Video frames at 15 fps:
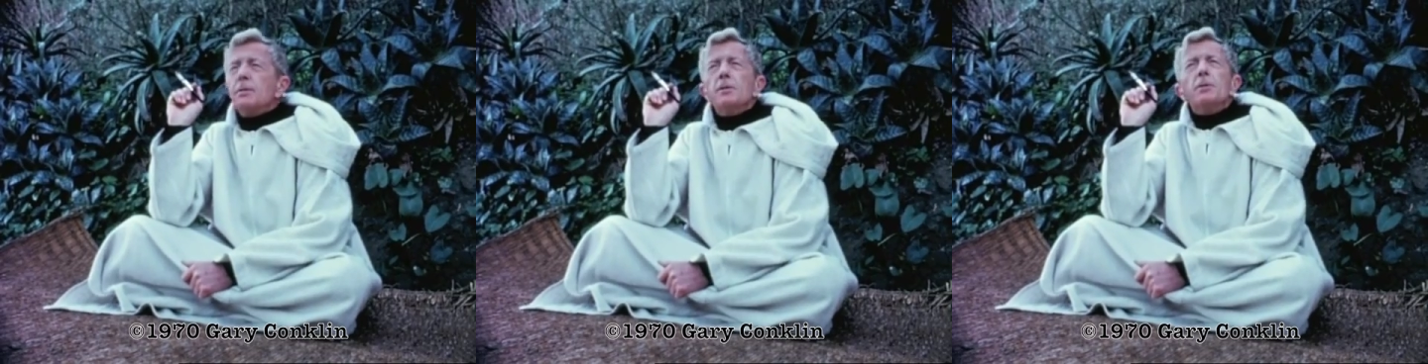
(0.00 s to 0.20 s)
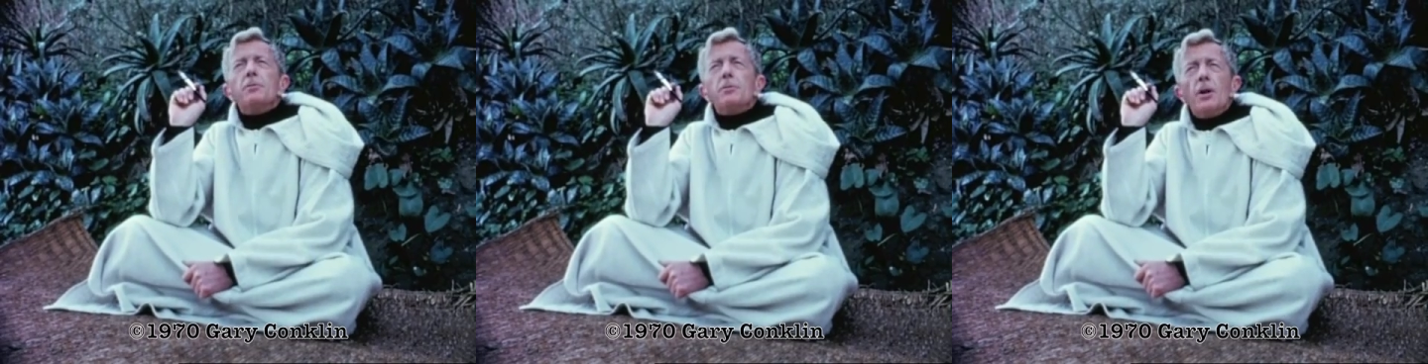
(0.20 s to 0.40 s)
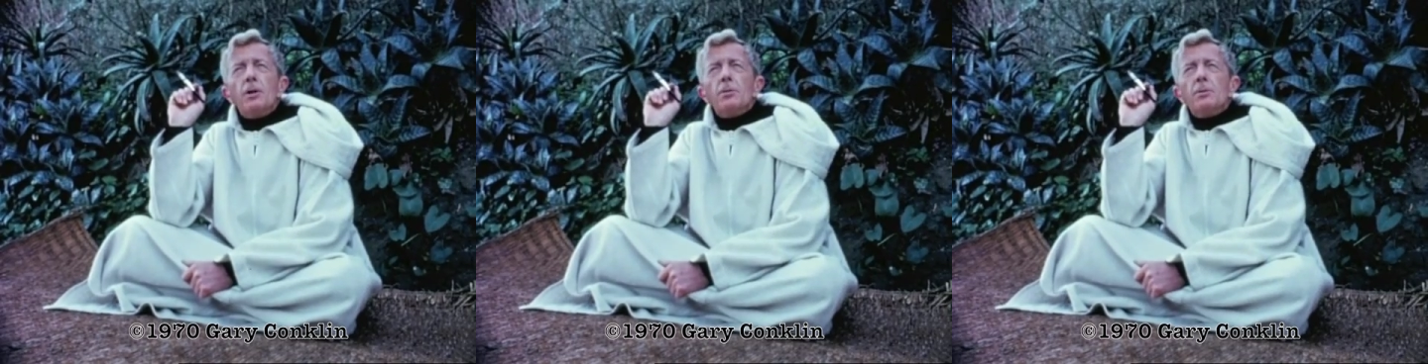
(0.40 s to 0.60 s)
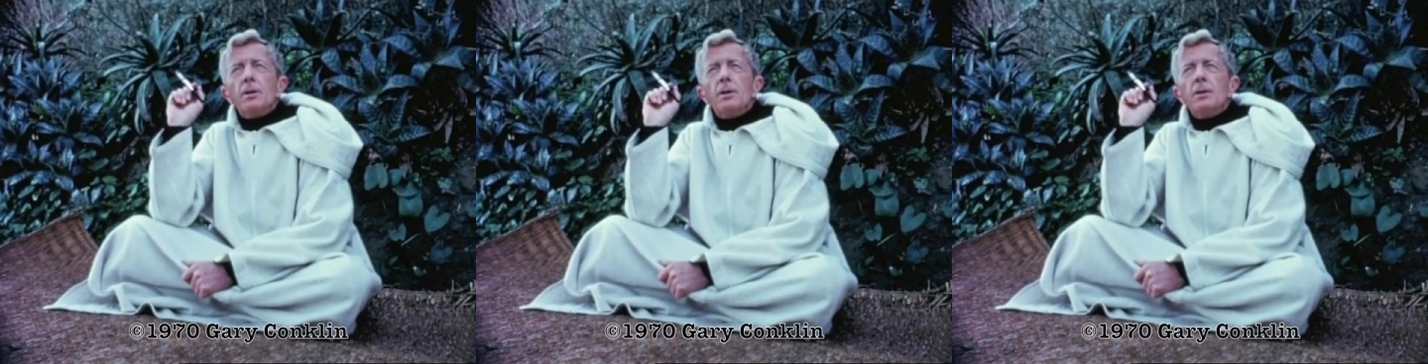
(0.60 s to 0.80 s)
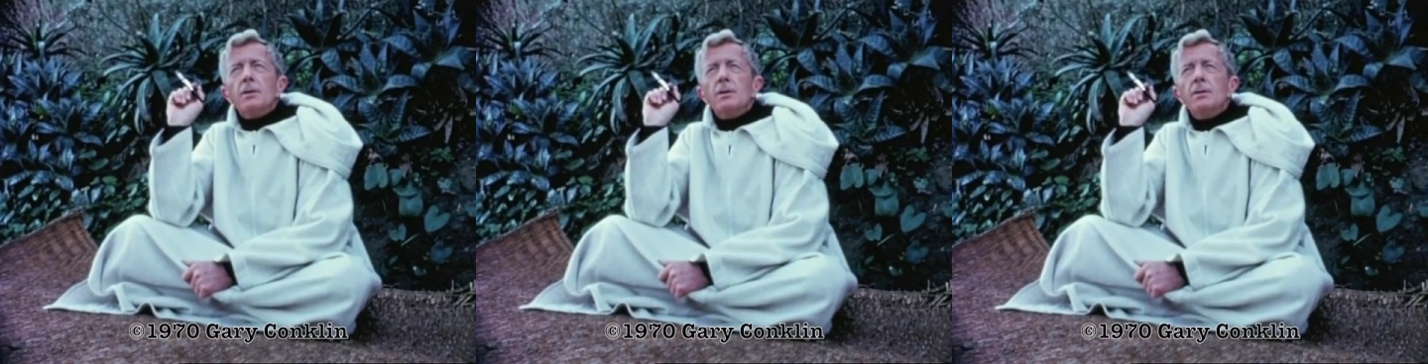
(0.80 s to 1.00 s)
of in the front
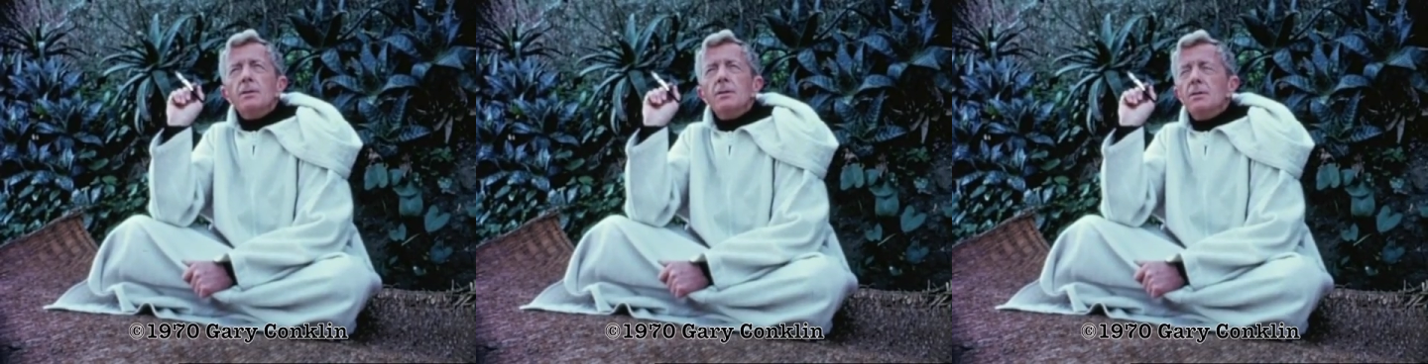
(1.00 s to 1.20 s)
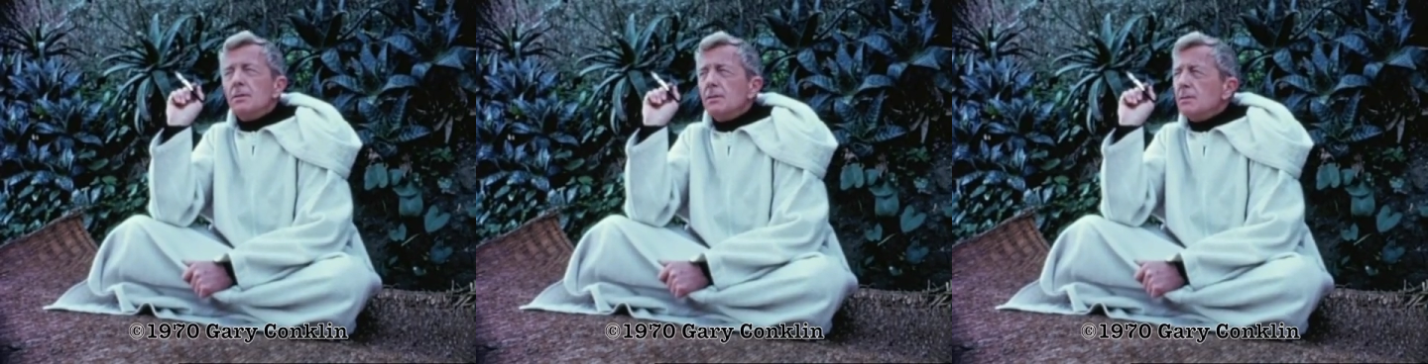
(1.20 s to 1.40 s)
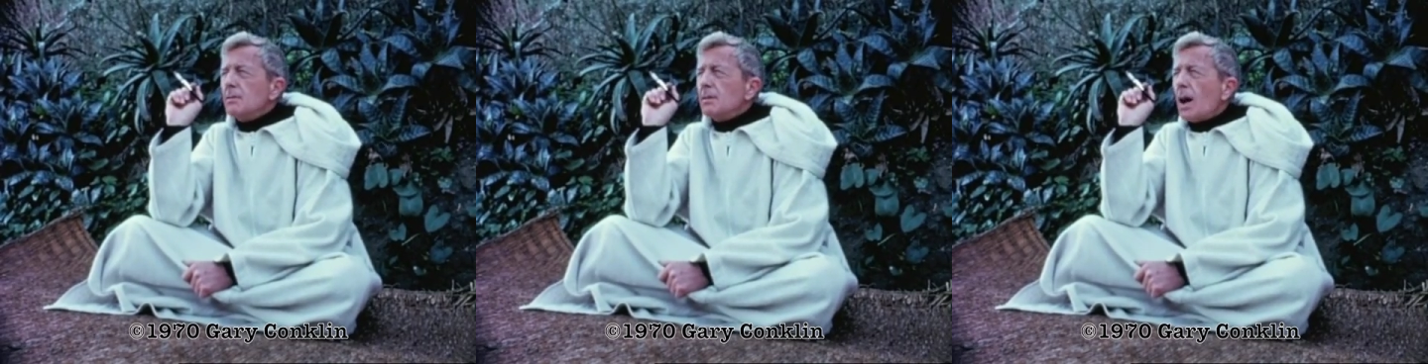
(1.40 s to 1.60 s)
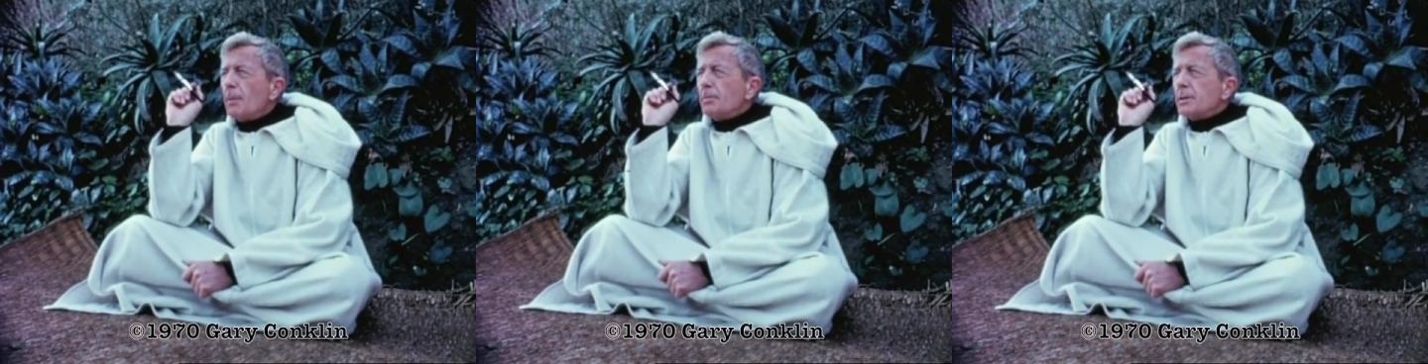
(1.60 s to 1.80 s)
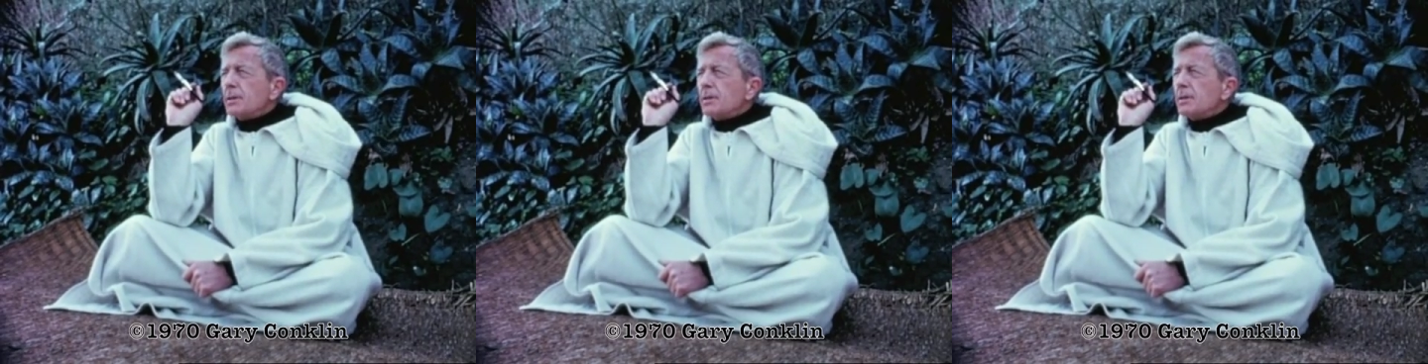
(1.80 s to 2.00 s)
row,
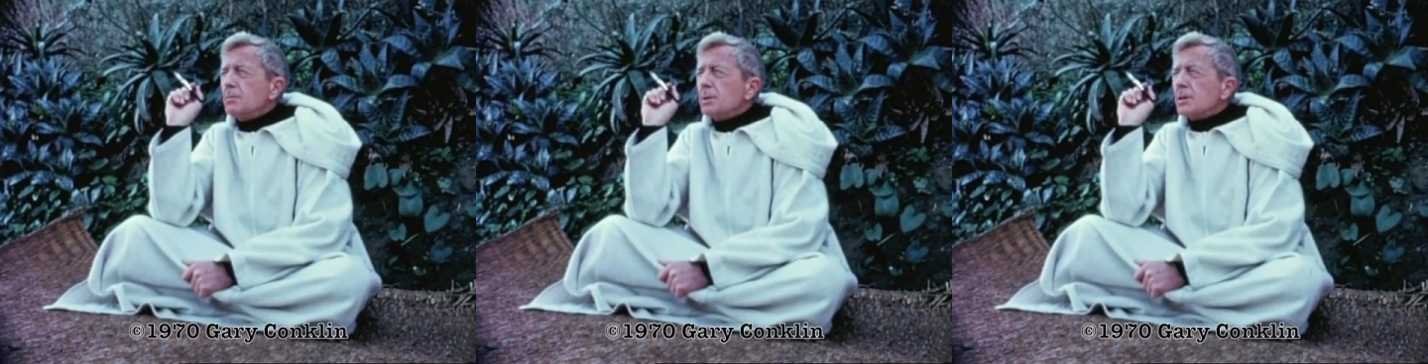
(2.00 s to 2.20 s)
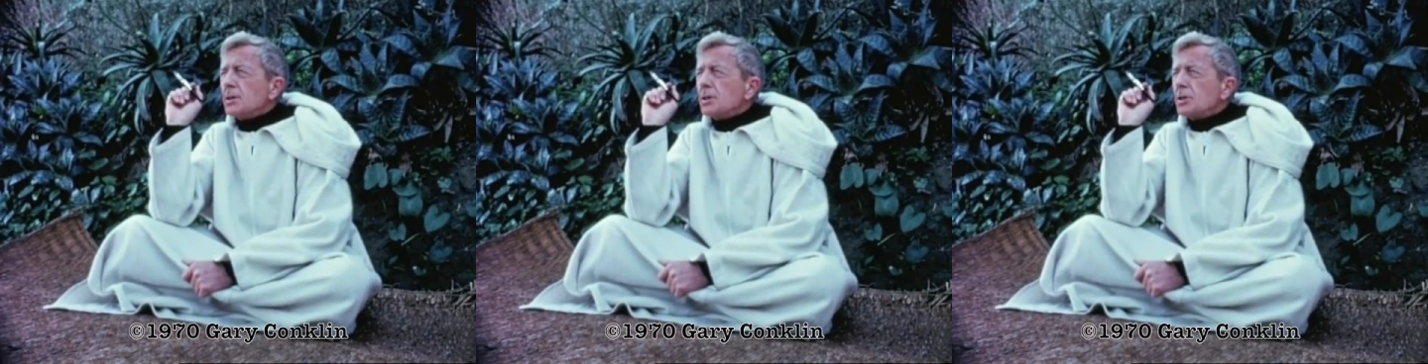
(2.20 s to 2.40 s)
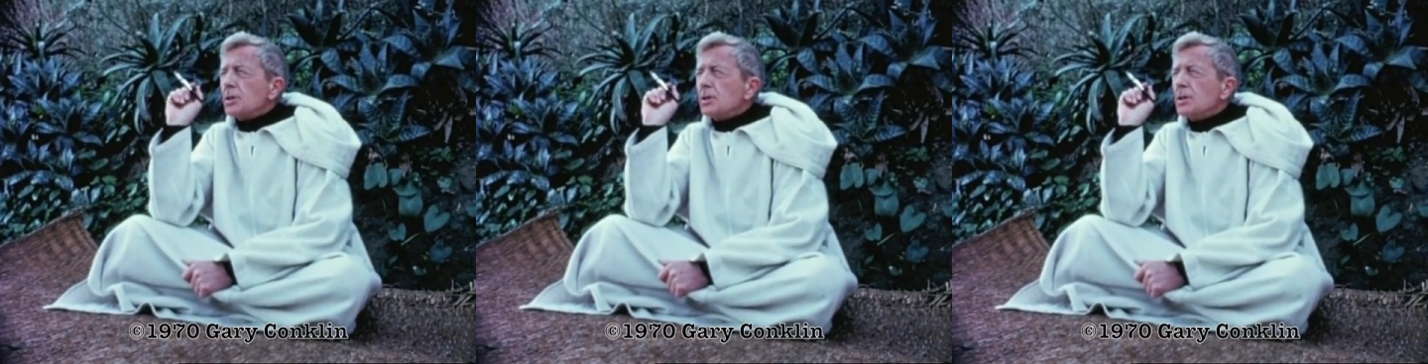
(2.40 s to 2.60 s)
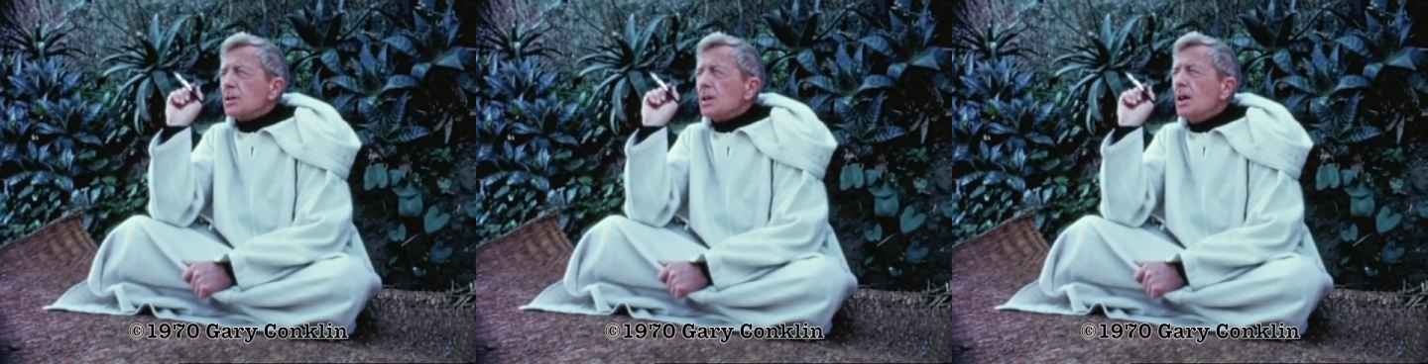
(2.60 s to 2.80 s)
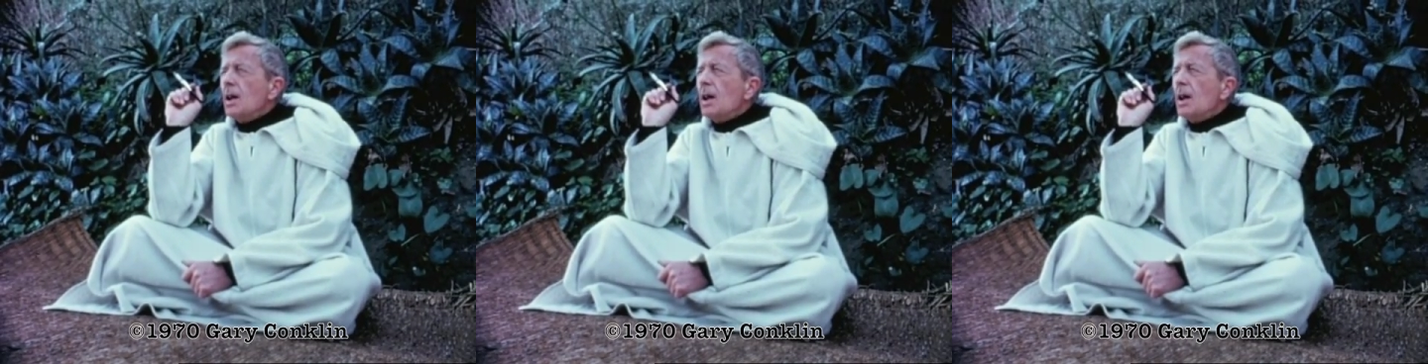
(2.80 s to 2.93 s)
opposite the musicians.